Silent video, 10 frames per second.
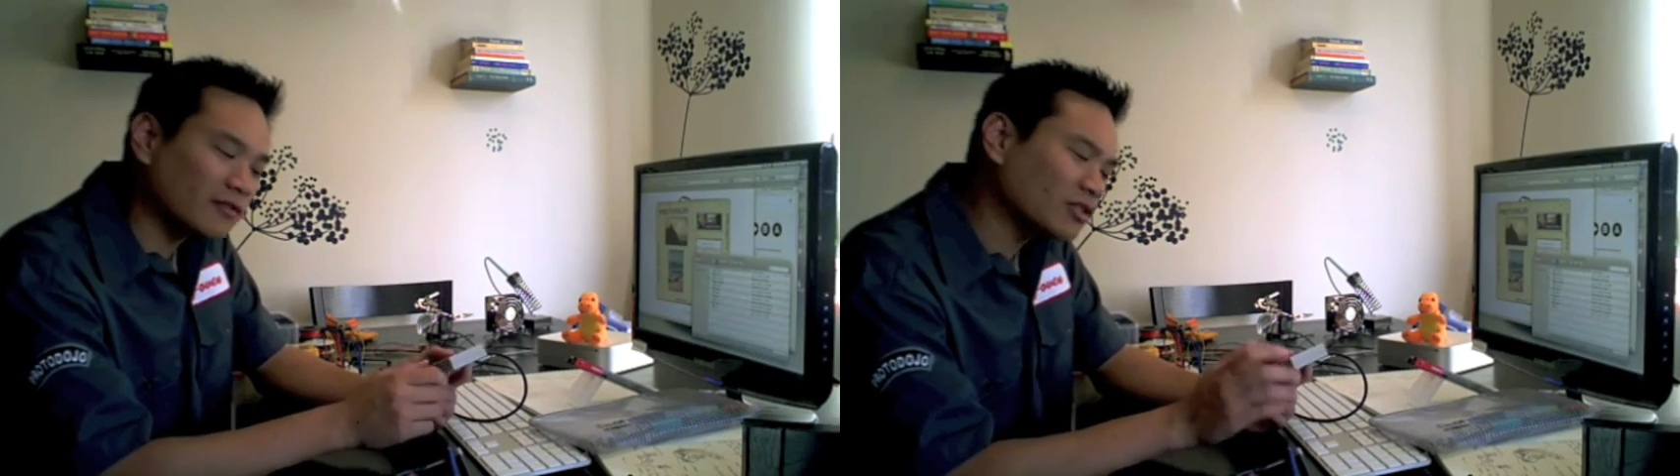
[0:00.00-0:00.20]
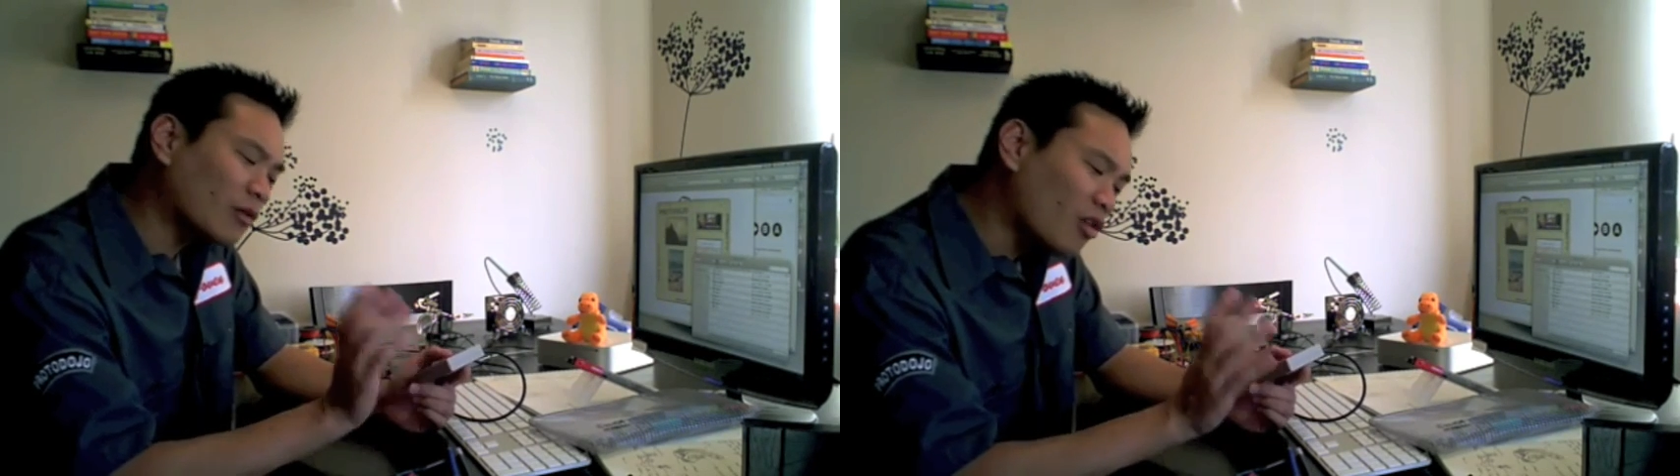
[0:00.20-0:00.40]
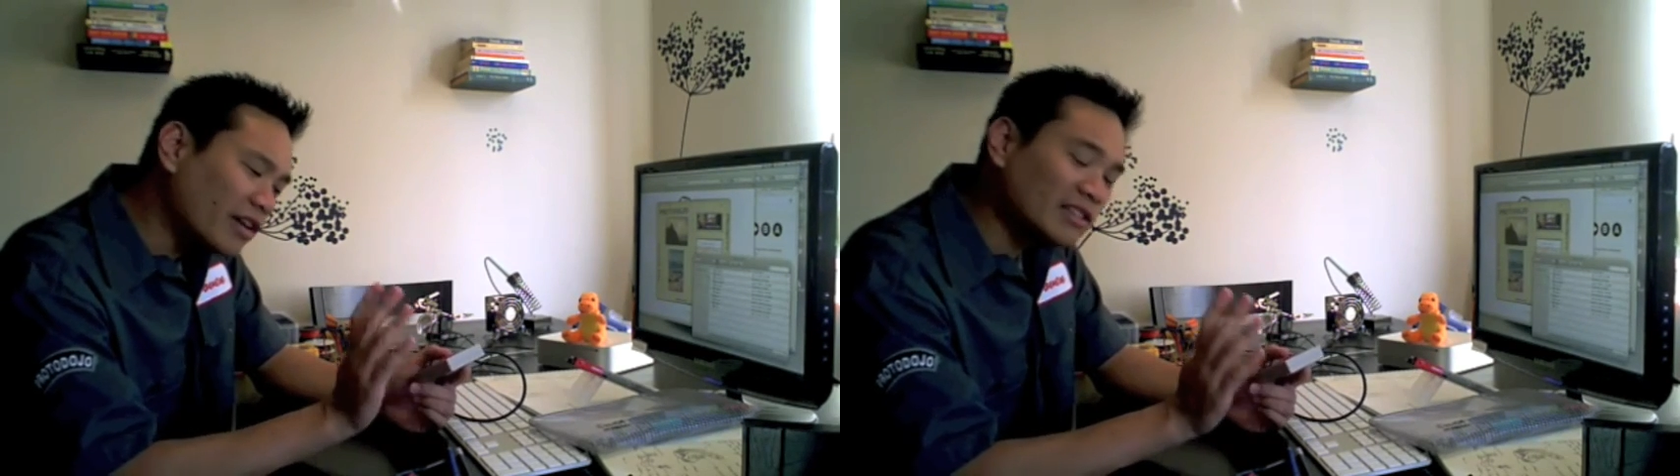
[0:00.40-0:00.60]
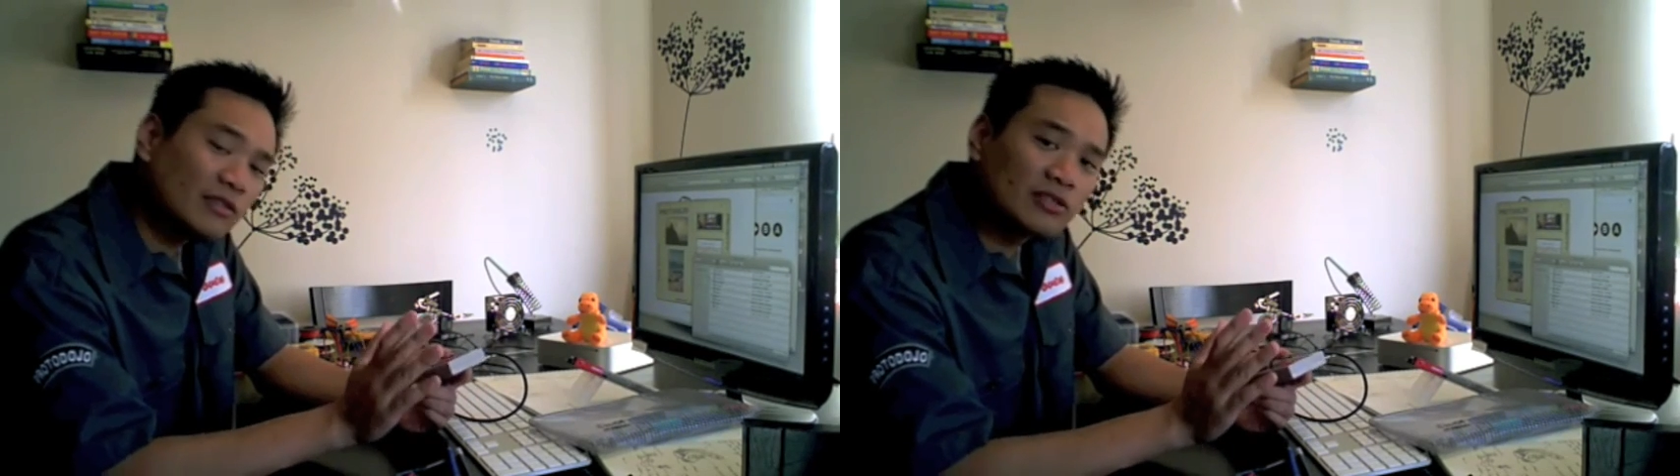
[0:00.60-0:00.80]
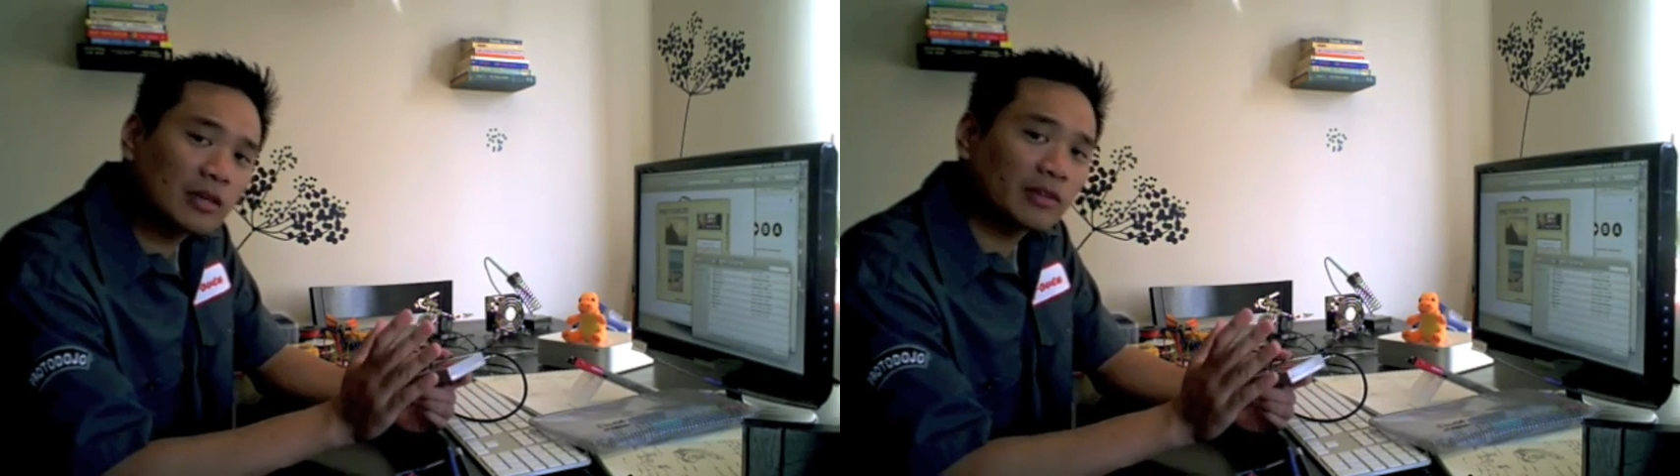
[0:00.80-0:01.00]
So I wanted to
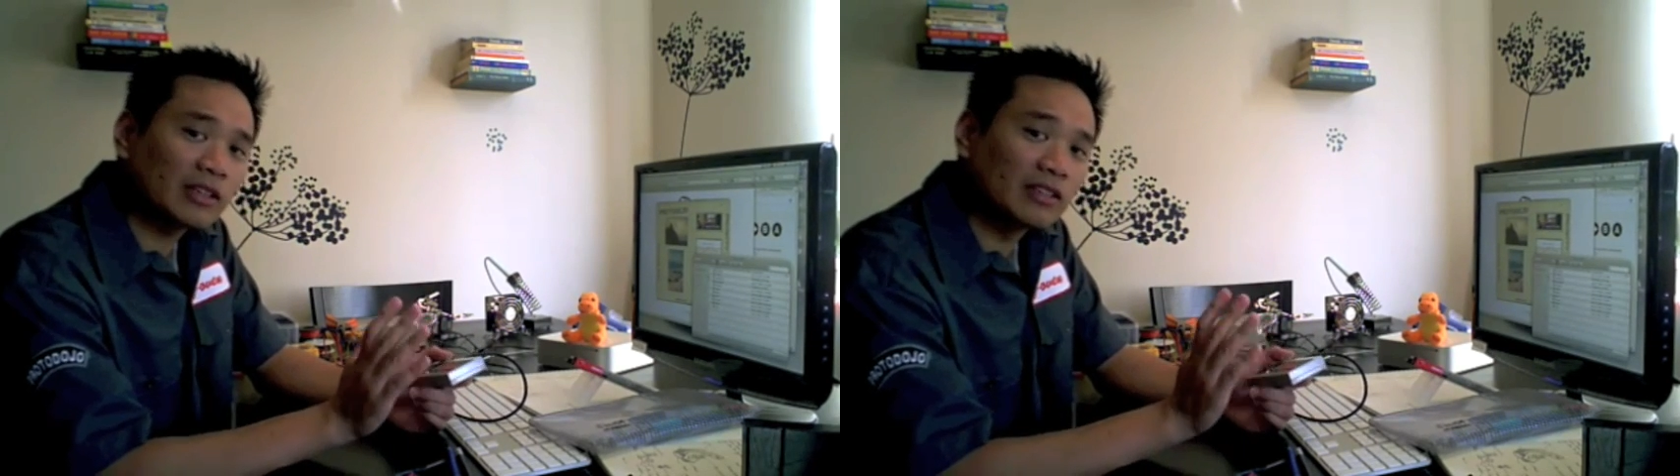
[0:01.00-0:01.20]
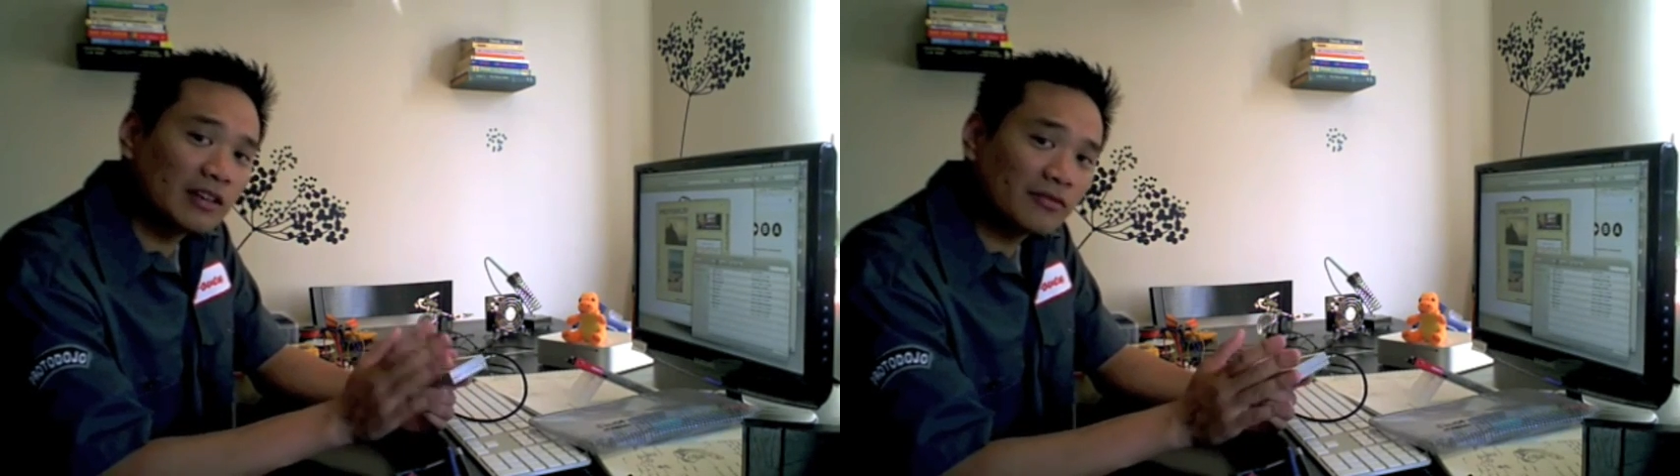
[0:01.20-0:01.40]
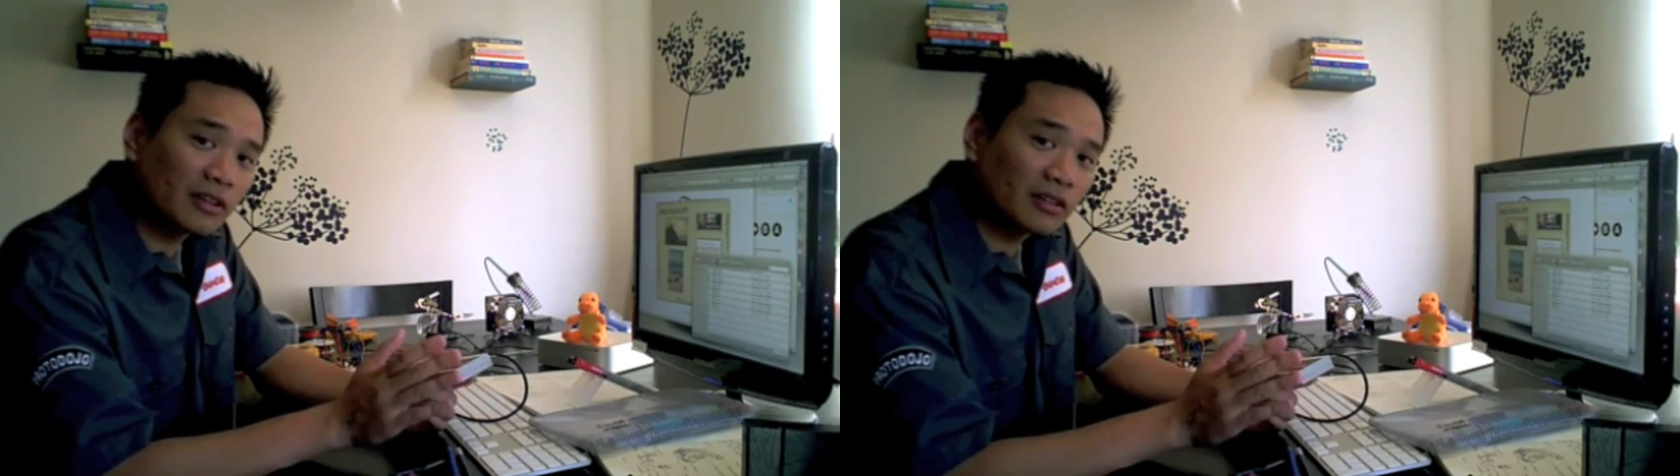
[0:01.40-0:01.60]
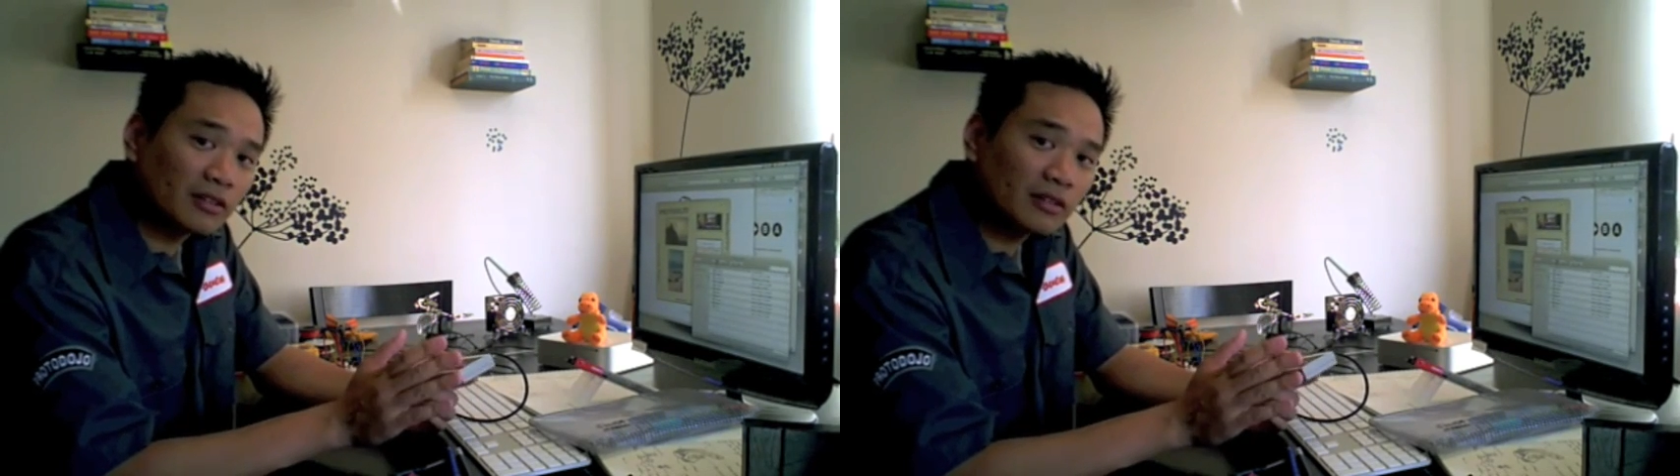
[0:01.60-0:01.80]
do something different.